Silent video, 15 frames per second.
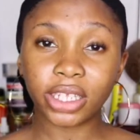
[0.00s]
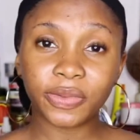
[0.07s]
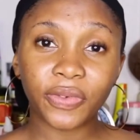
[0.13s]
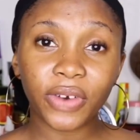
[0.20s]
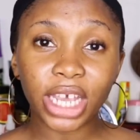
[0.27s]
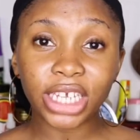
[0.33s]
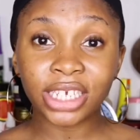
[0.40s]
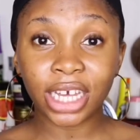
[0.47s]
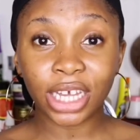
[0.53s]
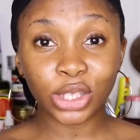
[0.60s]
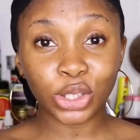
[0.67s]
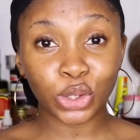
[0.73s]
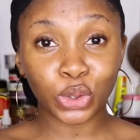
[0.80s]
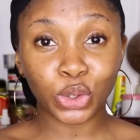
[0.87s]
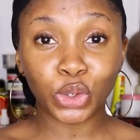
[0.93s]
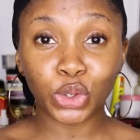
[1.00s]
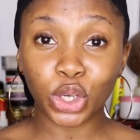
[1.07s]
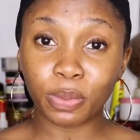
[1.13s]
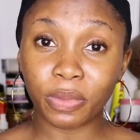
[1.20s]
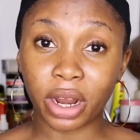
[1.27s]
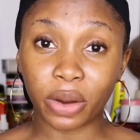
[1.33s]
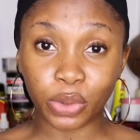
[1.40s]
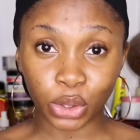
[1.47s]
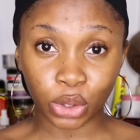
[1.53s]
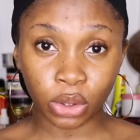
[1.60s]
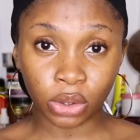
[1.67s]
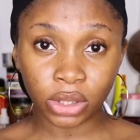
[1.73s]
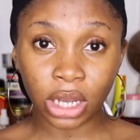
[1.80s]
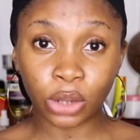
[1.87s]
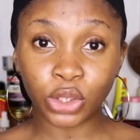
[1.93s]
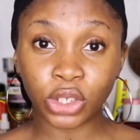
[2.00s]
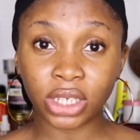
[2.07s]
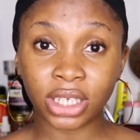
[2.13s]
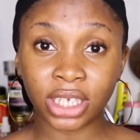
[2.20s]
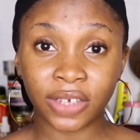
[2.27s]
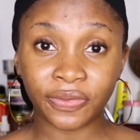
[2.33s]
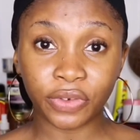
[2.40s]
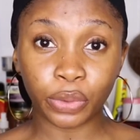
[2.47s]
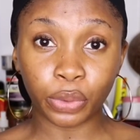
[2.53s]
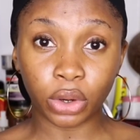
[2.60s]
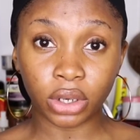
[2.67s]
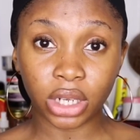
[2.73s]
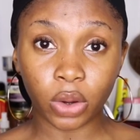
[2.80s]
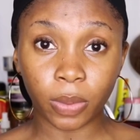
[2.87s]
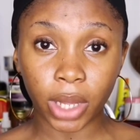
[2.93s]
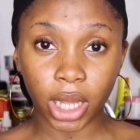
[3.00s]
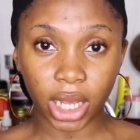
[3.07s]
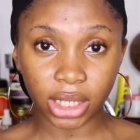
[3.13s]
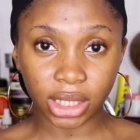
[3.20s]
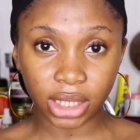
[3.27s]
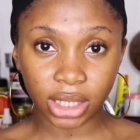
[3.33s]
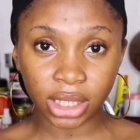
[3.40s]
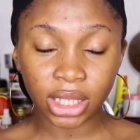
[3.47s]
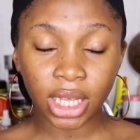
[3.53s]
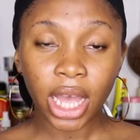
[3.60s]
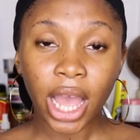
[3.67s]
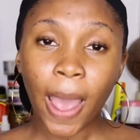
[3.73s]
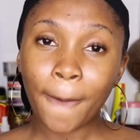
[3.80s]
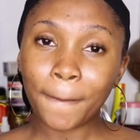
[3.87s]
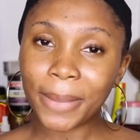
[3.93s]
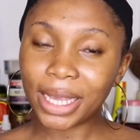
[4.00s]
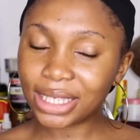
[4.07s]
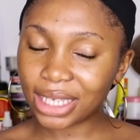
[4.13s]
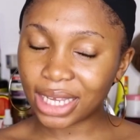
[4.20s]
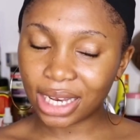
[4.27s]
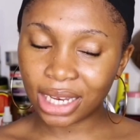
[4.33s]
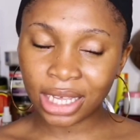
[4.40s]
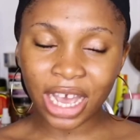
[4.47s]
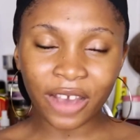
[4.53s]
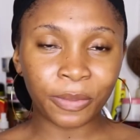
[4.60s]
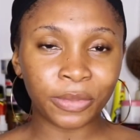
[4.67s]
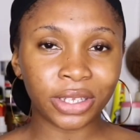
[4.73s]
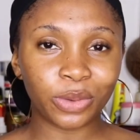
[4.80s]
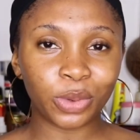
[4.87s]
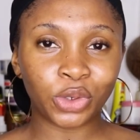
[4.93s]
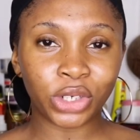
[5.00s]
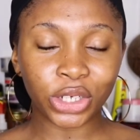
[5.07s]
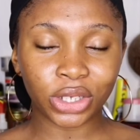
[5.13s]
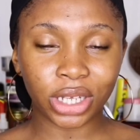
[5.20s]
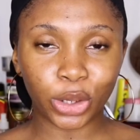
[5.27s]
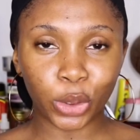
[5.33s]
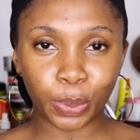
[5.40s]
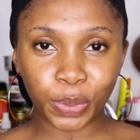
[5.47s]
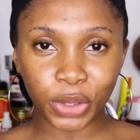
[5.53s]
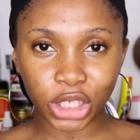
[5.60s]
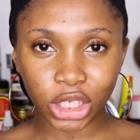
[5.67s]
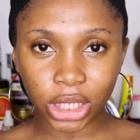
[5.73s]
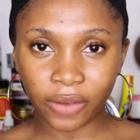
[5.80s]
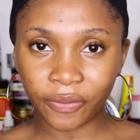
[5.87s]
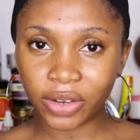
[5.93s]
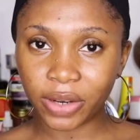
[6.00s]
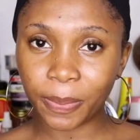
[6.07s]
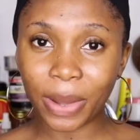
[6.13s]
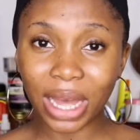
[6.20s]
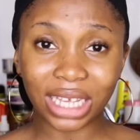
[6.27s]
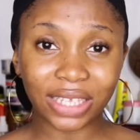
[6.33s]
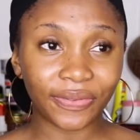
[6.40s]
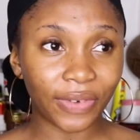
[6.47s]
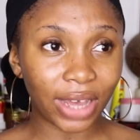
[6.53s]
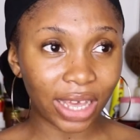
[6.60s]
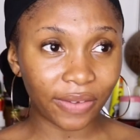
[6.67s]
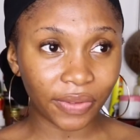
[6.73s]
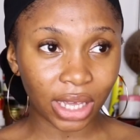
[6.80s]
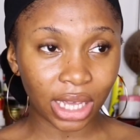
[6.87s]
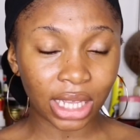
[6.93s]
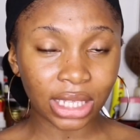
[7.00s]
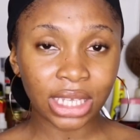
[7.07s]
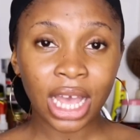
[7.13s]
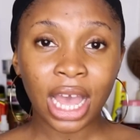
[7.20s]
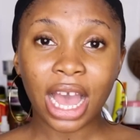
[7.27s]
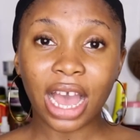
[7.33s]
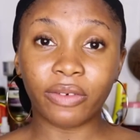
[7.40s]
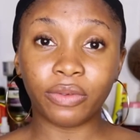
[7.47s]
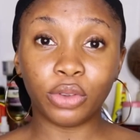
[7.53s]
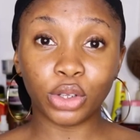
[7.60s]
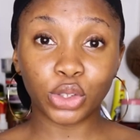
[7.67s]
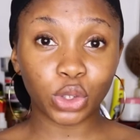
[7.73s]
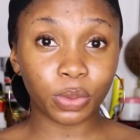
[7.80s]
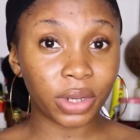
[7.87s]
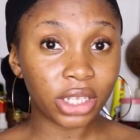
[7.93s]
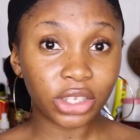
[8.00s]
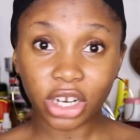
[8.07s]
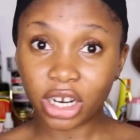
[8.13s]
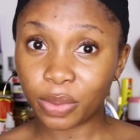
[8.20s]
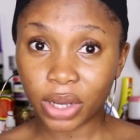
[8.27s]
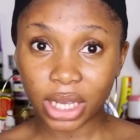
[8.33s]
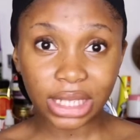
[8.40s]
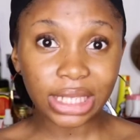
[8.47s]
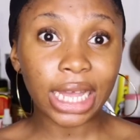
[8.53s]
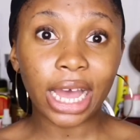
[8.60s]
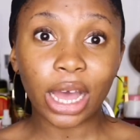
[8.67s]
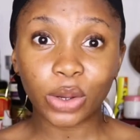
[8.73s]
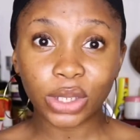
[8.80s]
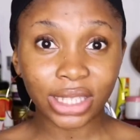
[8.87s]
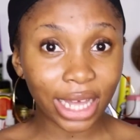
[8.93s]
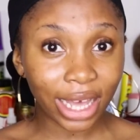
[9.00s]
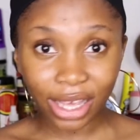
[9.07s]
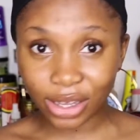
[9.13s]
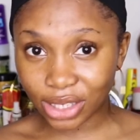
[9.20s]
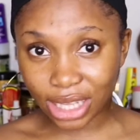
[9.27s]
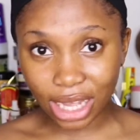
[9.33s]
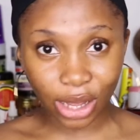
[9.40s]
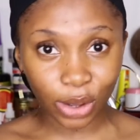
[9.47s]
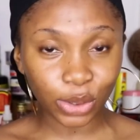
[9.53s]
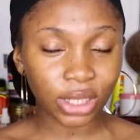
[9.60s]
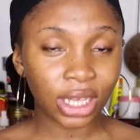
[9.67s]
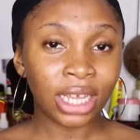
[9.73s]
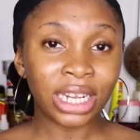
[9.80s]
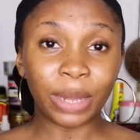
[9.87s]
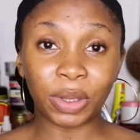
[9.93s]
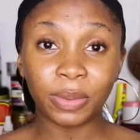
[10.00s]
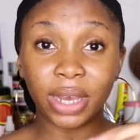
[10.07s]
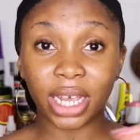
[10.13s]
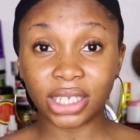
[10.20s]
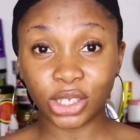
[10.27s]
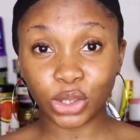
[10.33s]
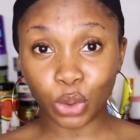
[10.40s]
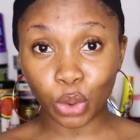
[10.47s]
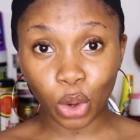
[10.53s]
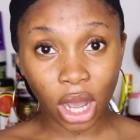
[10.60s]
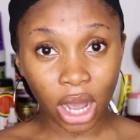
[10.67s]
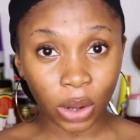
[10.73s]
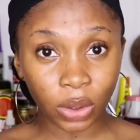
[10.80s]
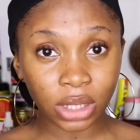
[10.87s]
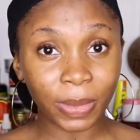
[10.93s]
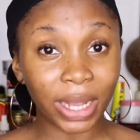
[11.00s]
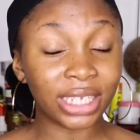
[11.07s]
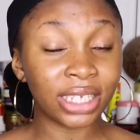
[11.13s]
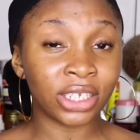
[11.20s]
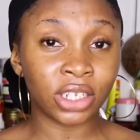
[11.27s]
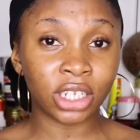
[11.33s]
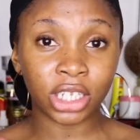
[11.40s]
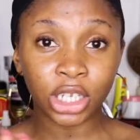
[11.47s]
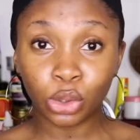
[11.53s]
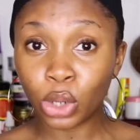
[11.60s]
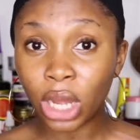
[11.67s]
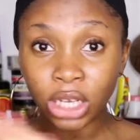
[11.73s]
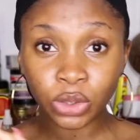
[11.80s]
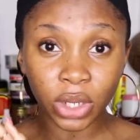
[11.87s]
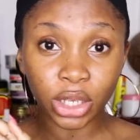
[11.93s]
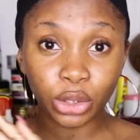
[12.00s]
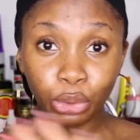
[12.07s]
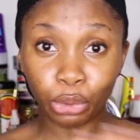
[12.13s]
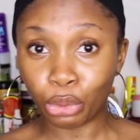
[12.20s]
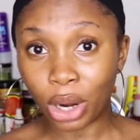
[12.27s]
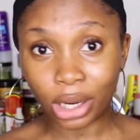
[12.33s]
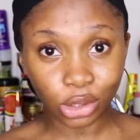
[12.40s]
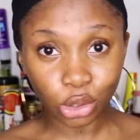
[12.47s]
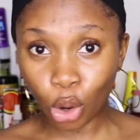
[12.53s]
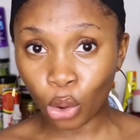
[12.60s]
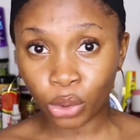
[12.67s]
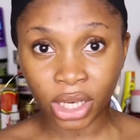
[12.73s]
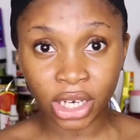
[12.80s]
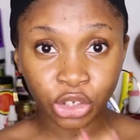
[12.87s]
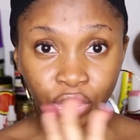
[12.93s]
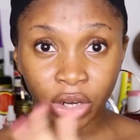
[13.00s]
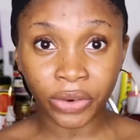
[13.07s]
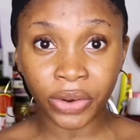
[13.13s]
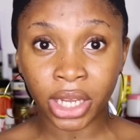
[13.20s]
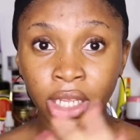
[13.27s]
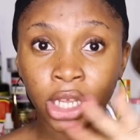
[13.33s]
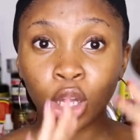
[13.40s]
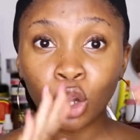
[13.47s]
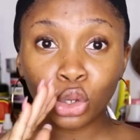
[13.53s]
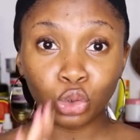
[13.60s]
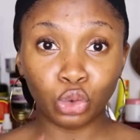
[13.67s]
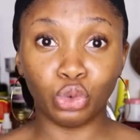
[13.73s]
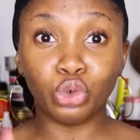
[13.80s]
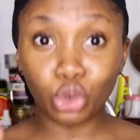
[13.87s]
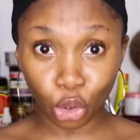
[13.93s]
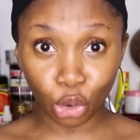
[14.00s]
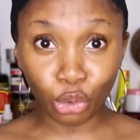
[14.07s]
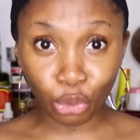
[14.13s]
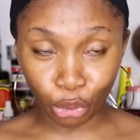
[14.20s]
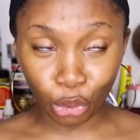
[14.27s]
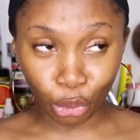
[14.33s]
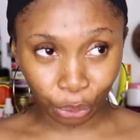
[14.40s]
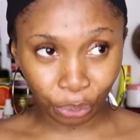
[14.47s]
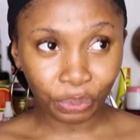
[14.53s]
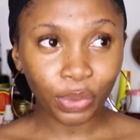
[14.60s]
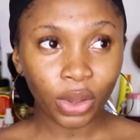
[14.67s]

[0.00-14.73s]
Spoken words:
before I get into showing my results, I'll just give you a rundown on my edges. Basically, I've been dealing with traction alopecia for the past 5 years. I've done so many terrible hairstyles that made my edges go out. My edges, they don't actually grow at all. They literally do not grow.